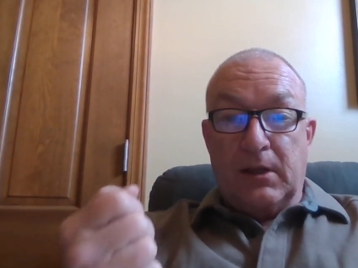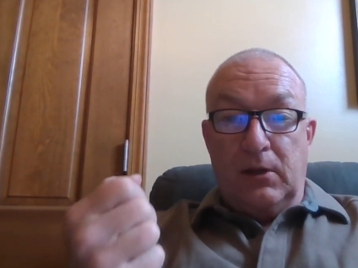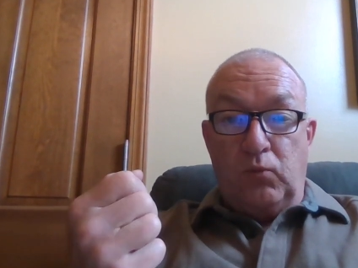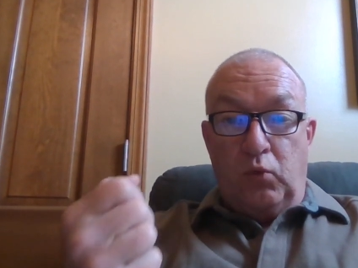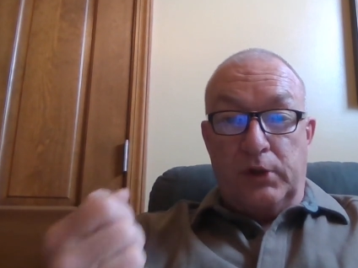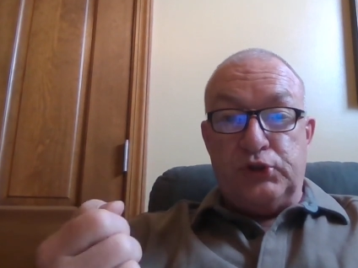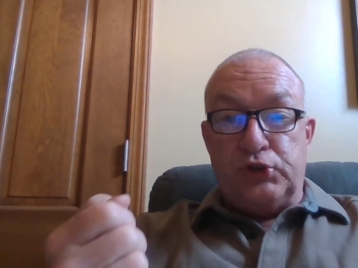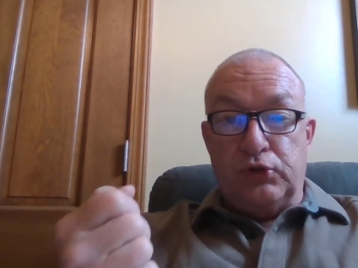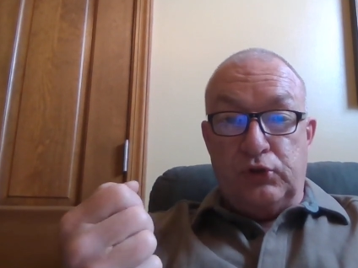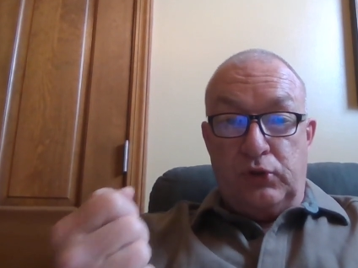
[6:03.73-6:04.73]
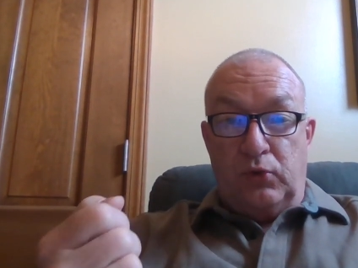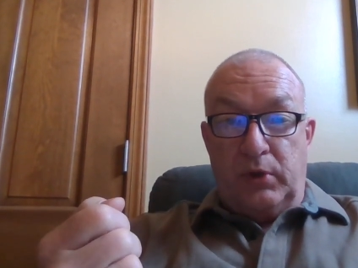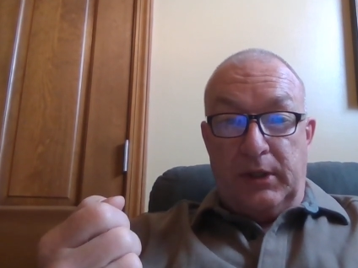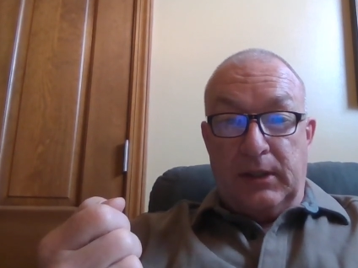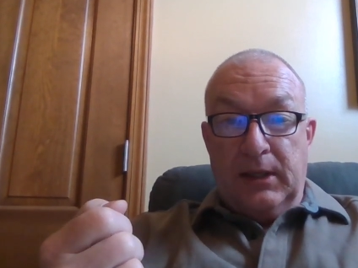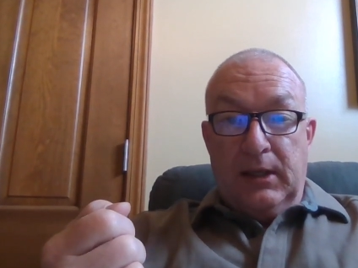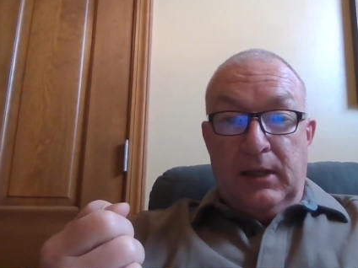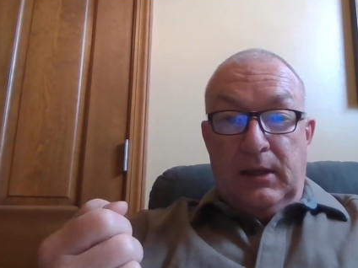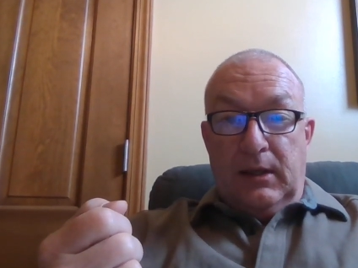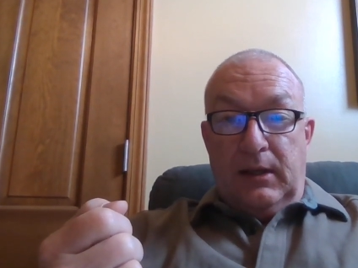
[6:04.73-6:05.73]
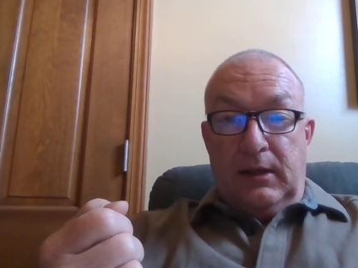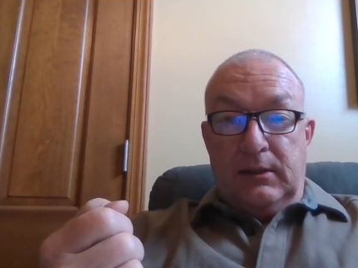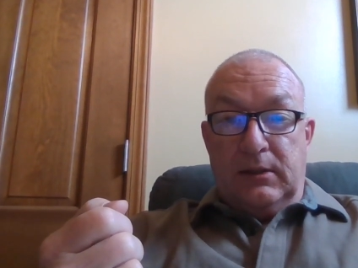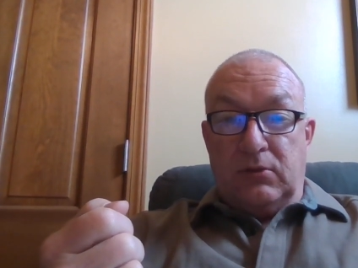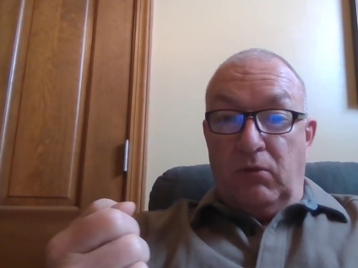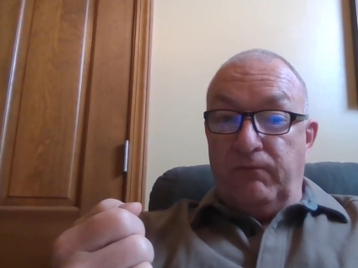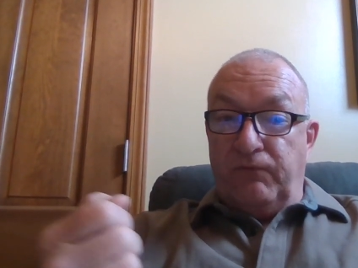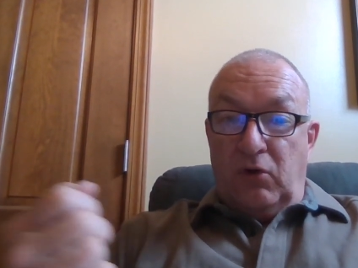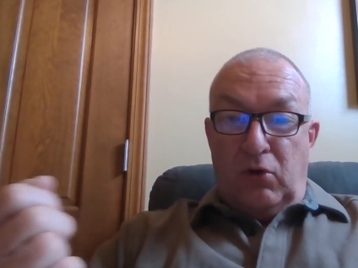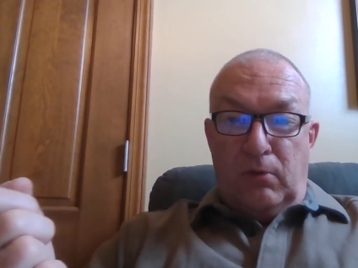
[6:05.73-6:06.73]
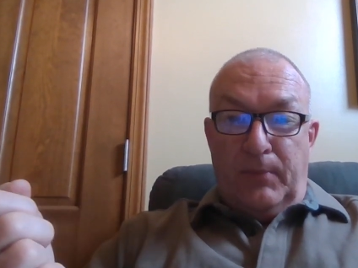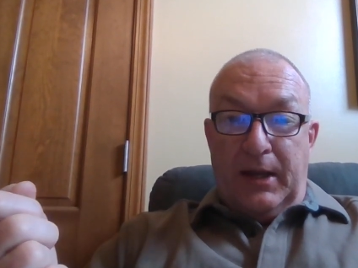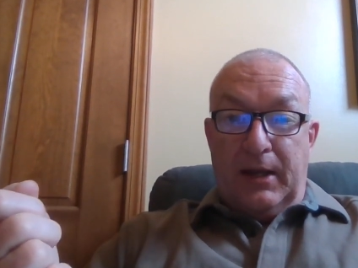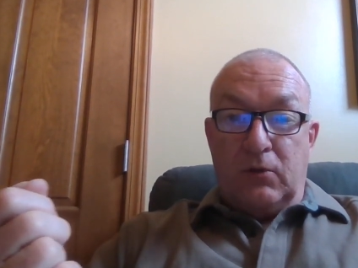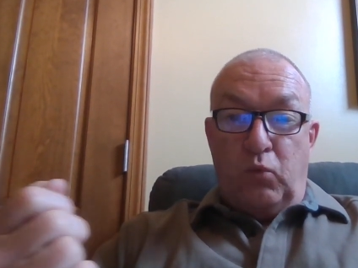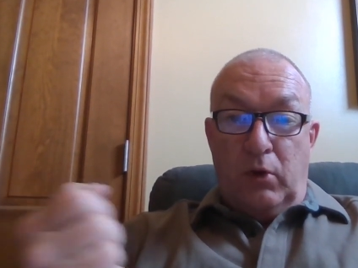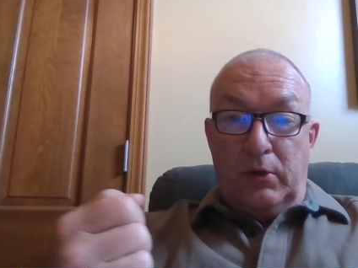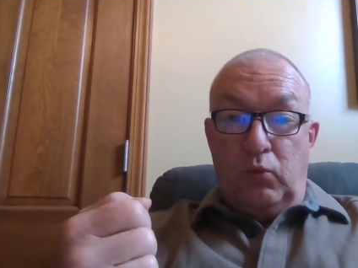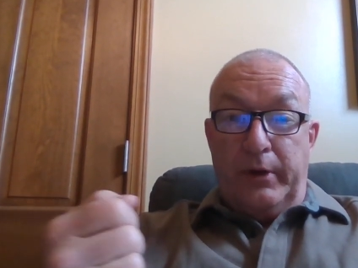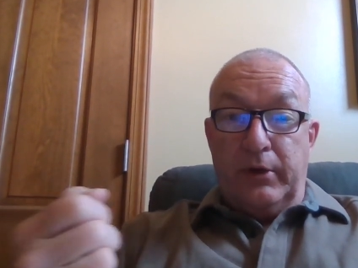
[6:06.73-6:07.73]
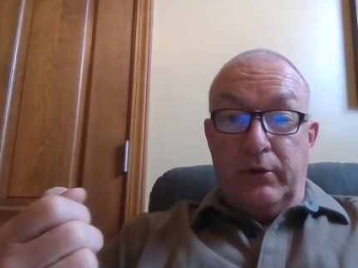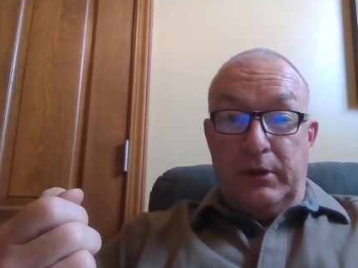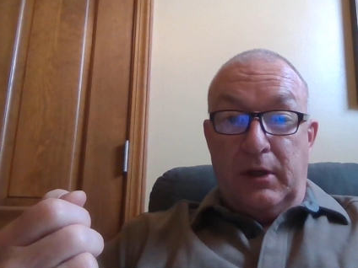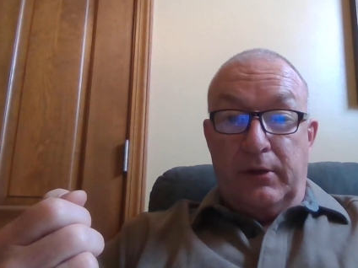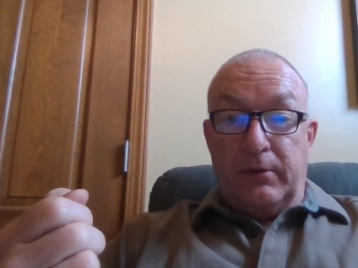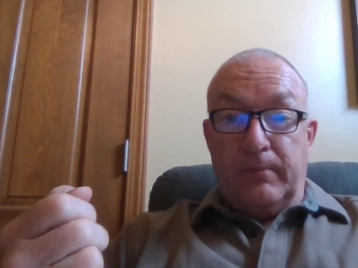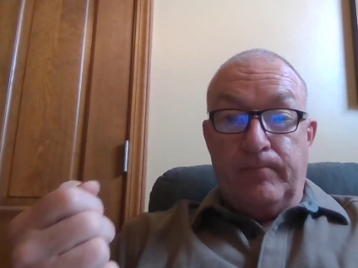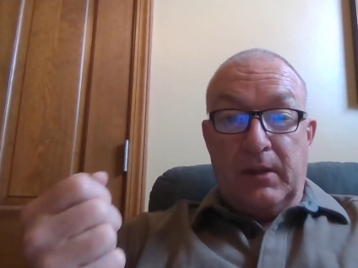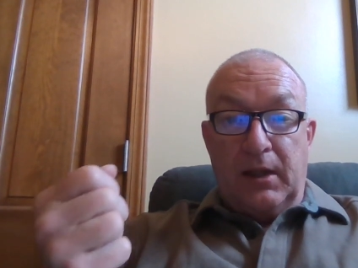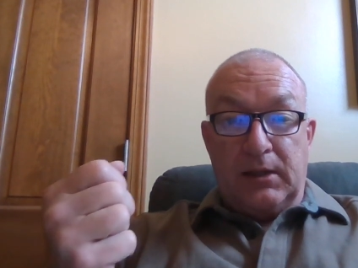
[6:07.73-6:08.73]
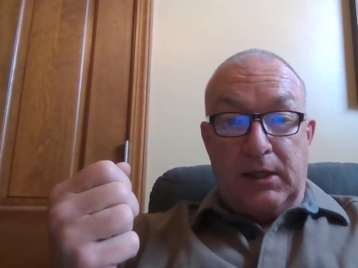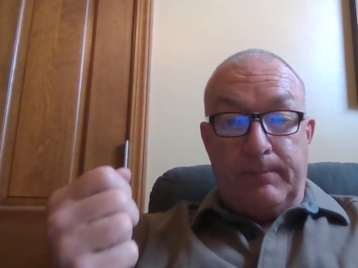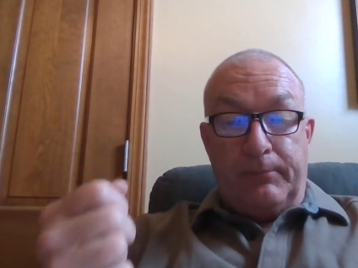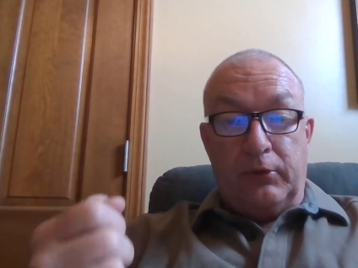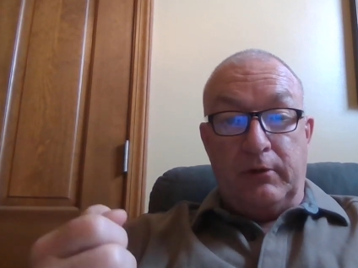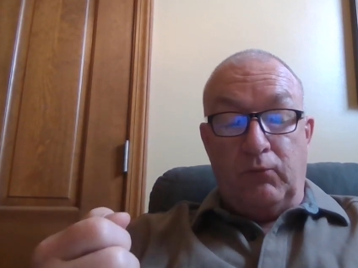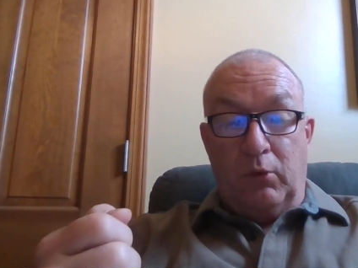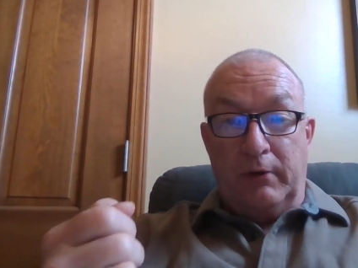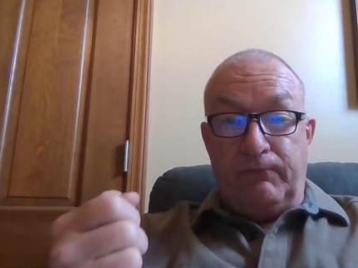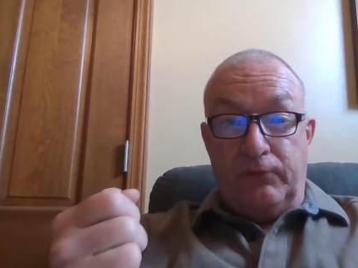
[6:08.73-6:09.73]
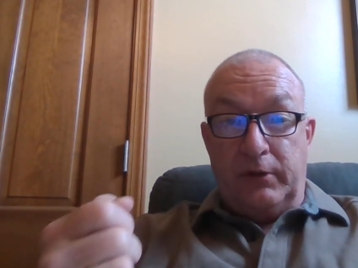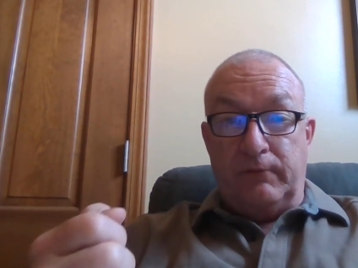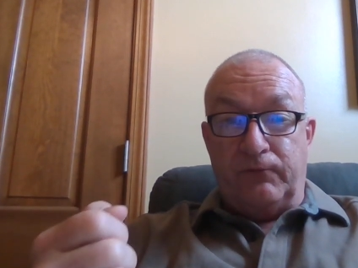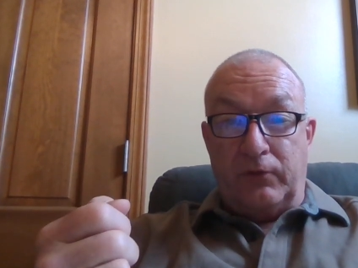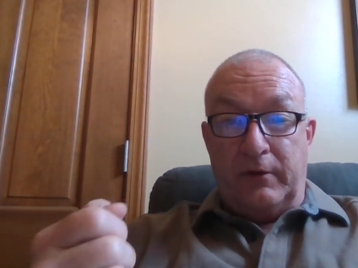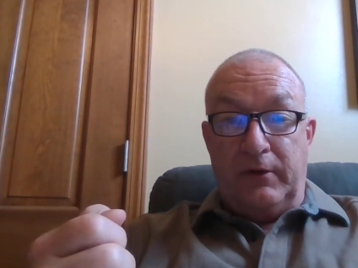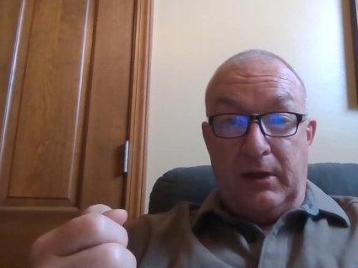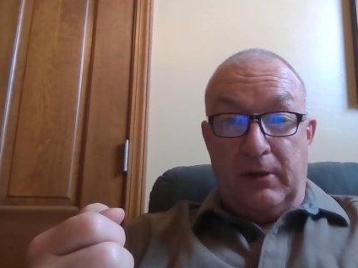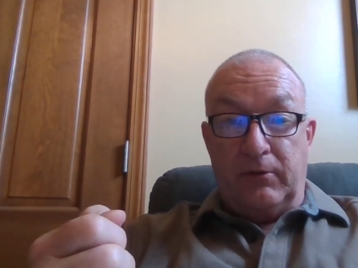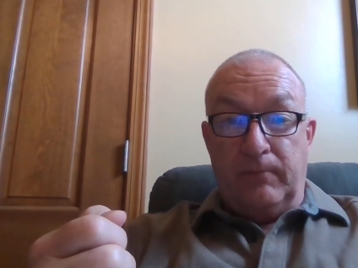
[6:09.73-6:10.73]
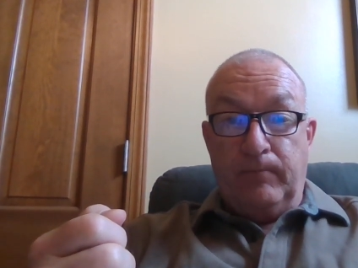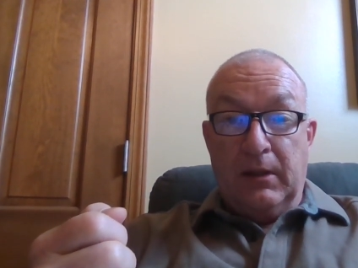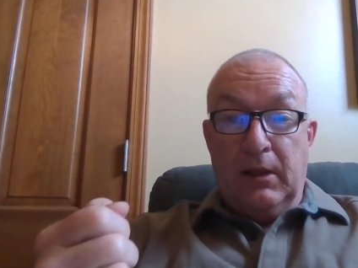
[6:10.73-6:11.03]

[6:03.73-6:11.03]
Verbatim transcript: in what you're doing and don't fall back one way or another and keep putting one foot in front of the other